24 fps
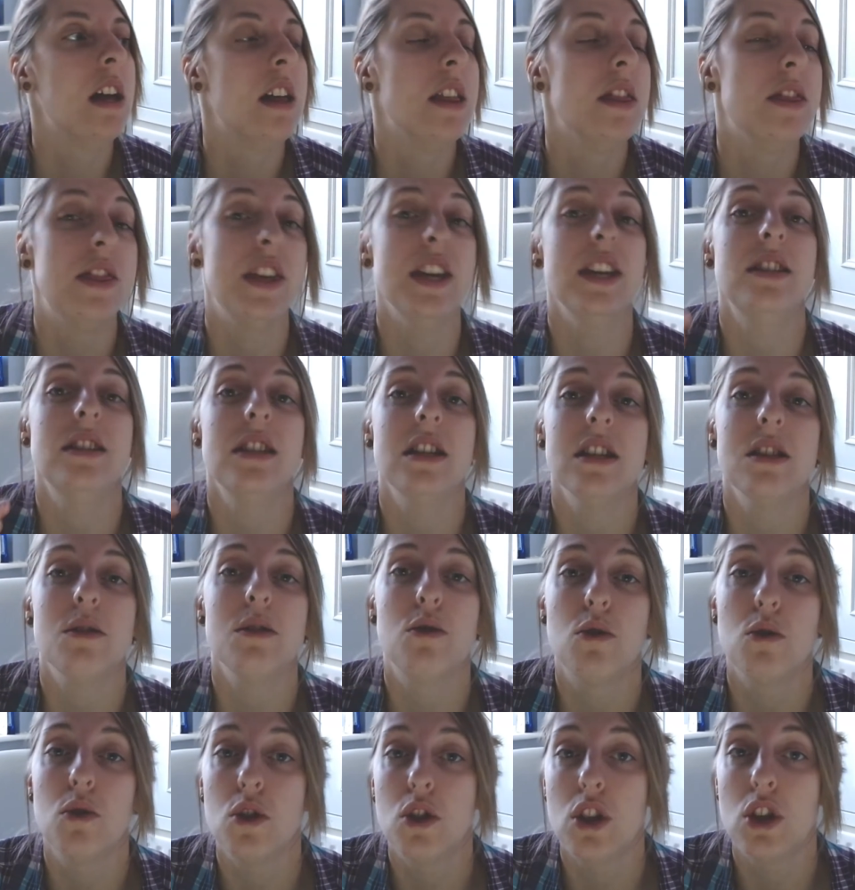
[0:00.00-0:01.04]
This
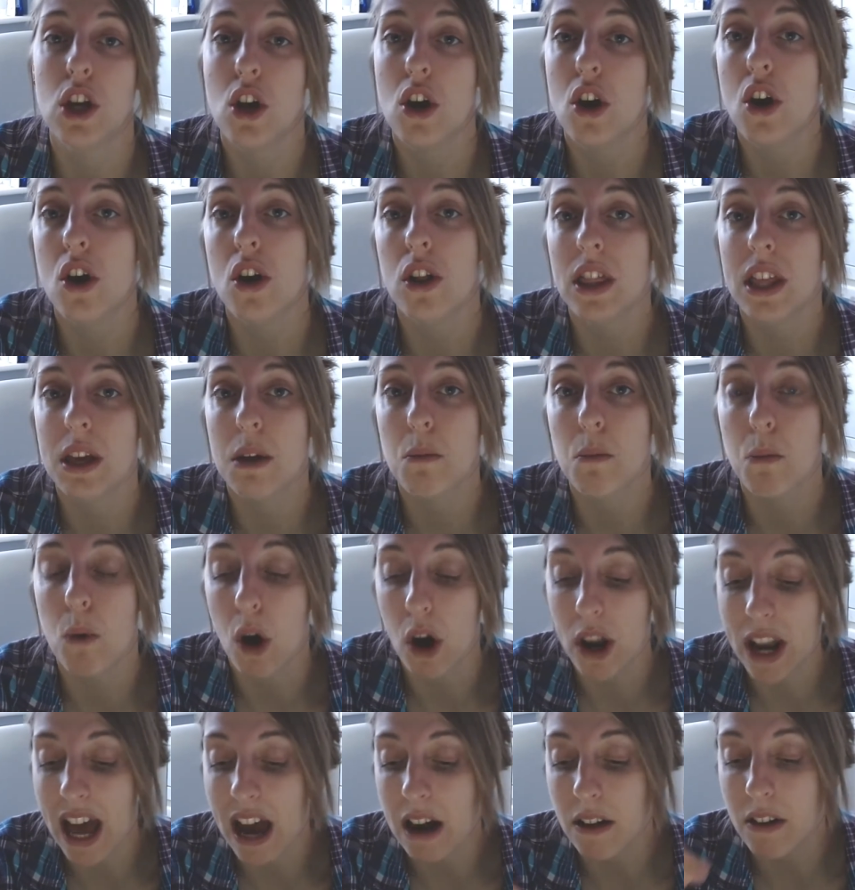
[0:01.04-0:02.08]
is the only
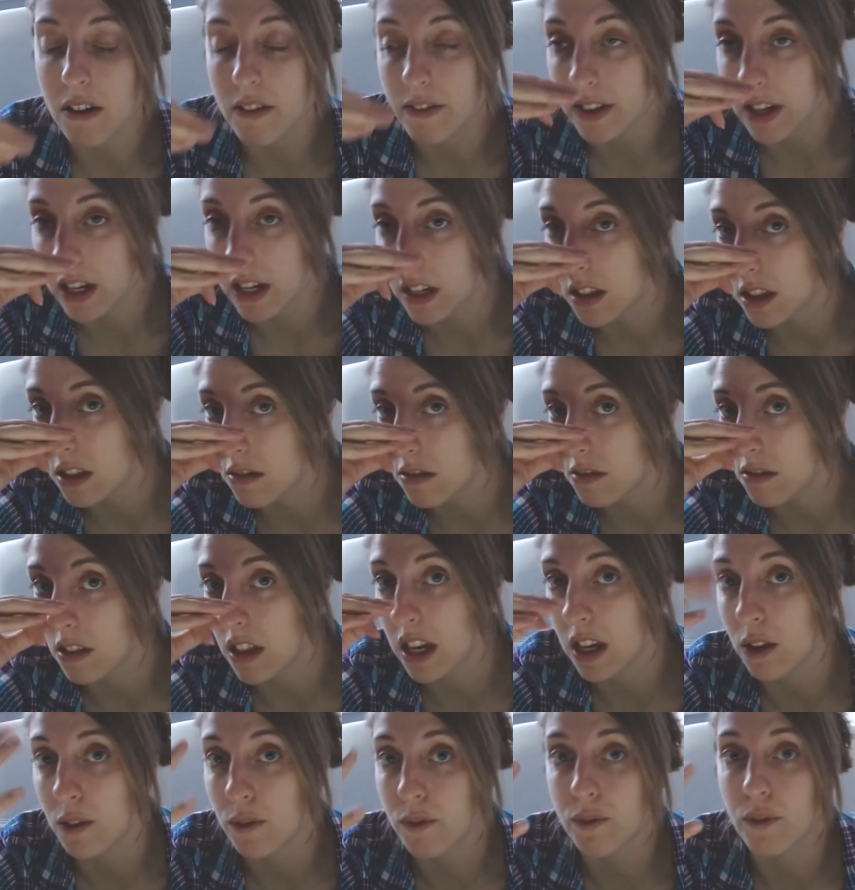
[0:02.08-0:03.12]
one out of
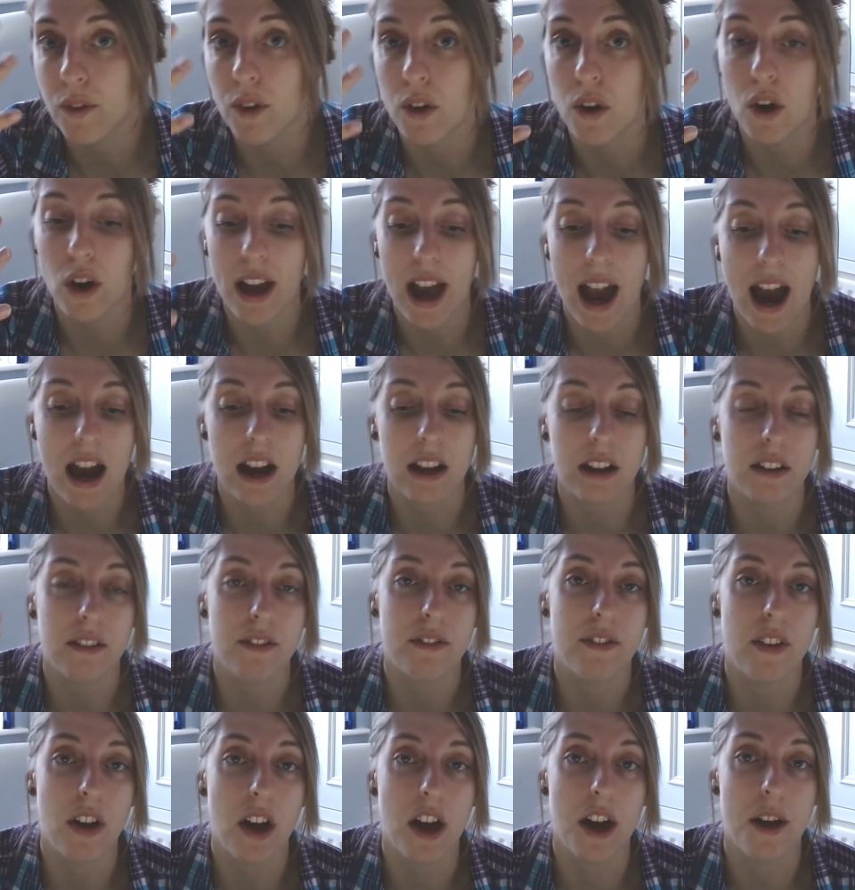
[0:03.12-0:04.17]
these 4 kind
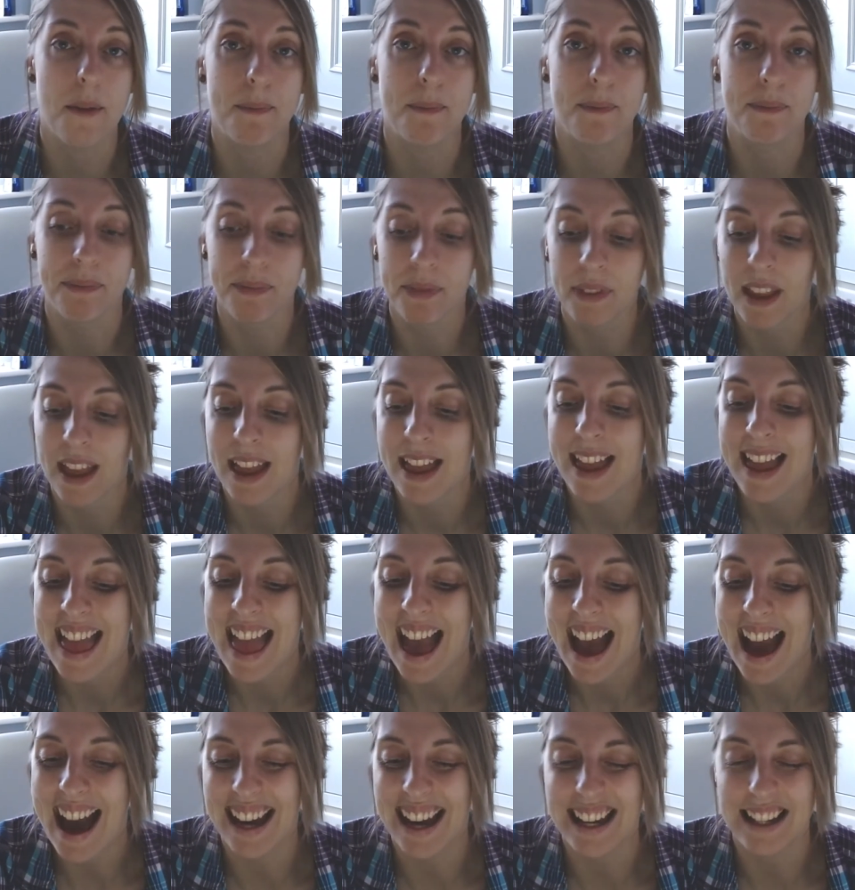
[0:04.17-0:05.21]
of
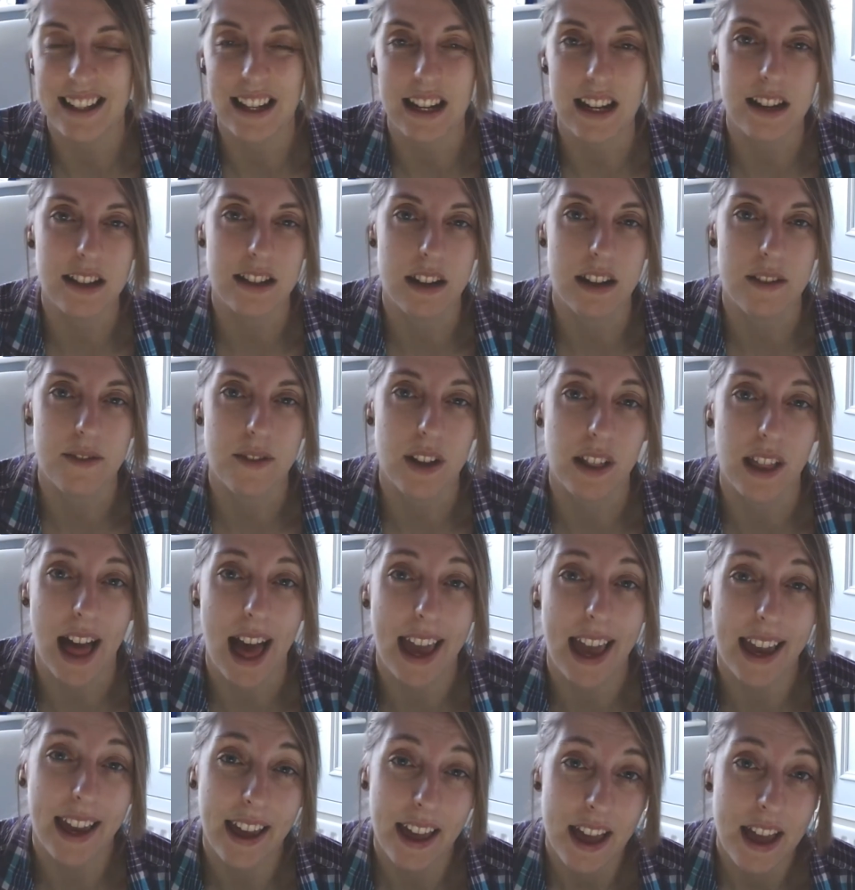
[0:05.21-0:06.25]
ideas, if you
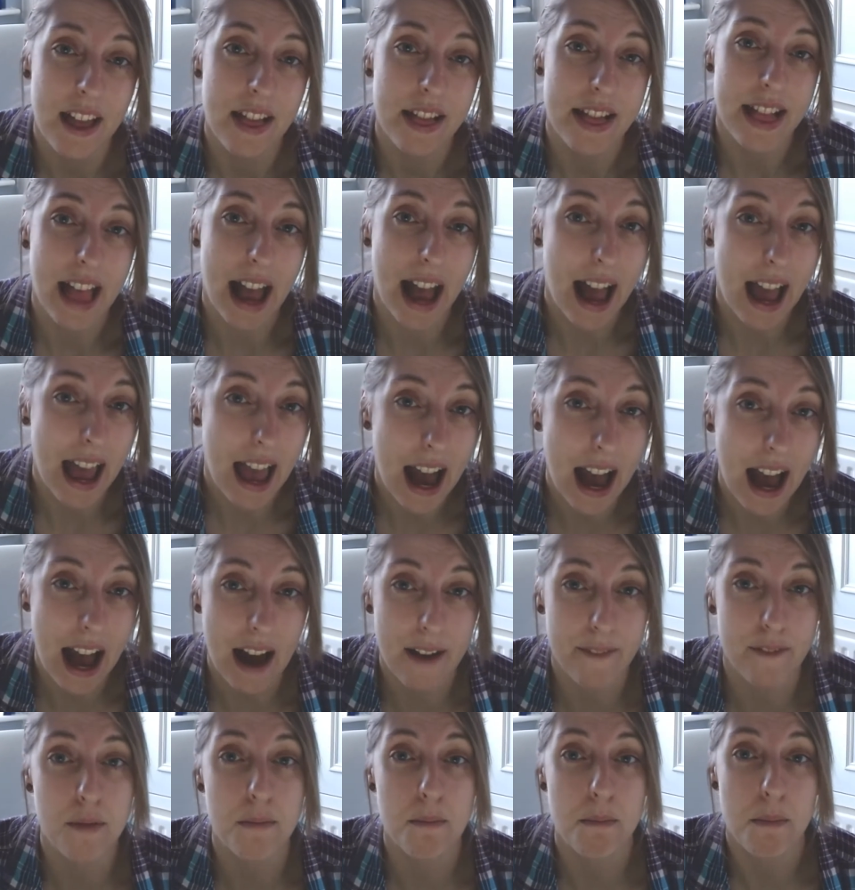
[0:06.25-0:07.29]
like, that I
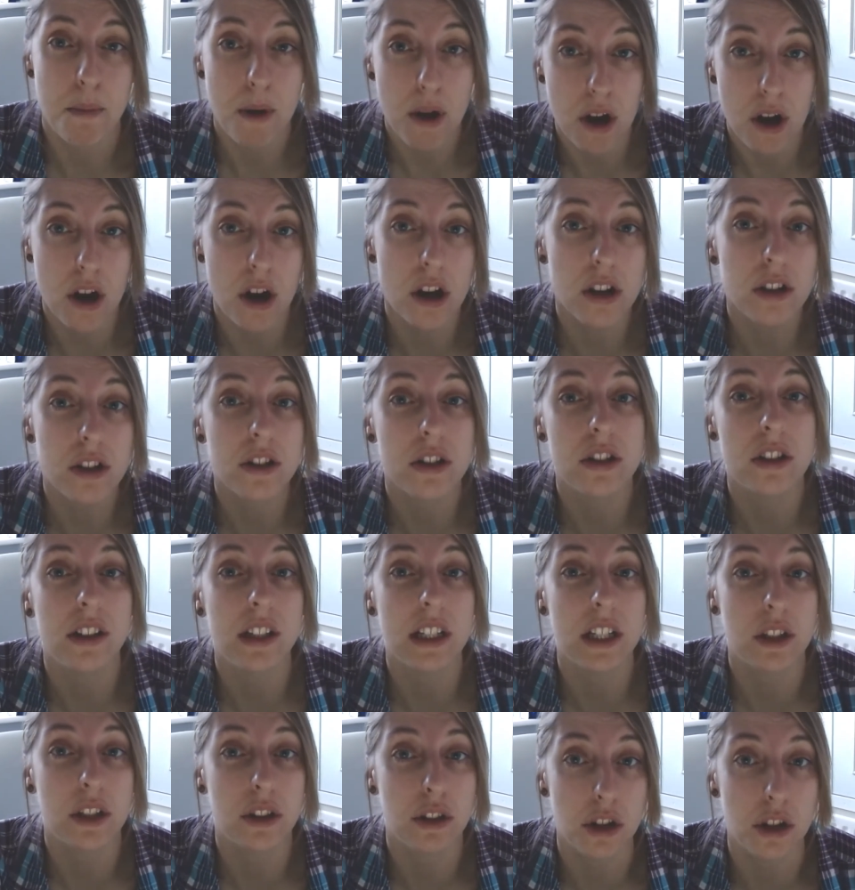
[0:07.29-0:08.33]
haven't
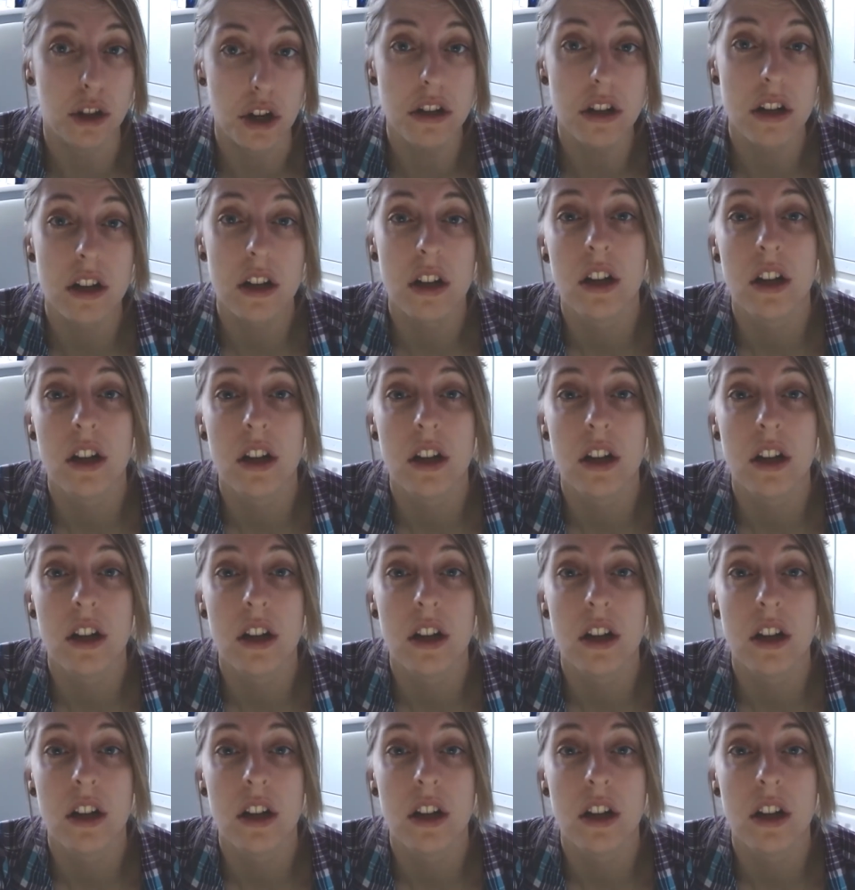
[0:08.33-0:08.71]
personally done,